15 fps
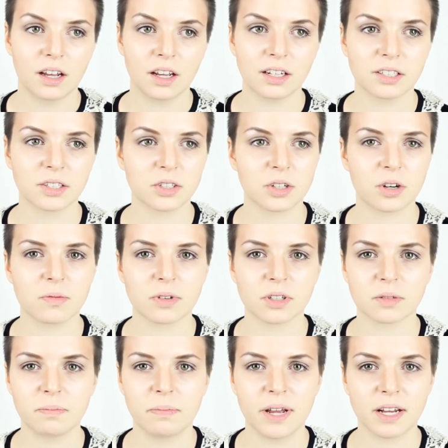It's so
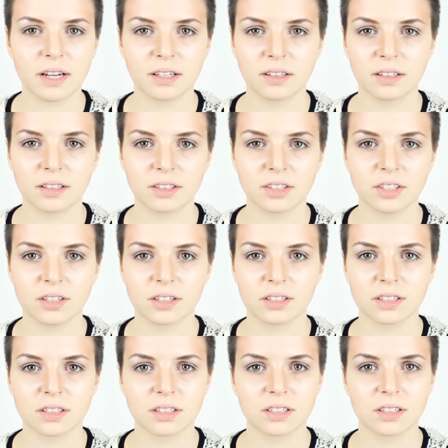much bigger than
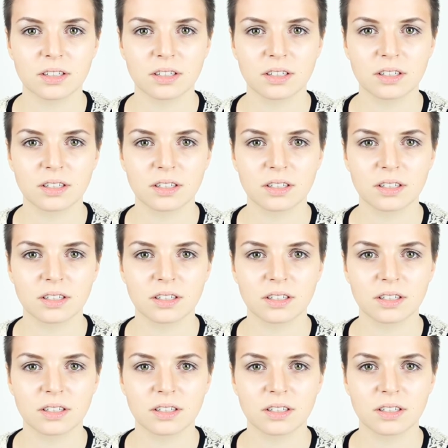just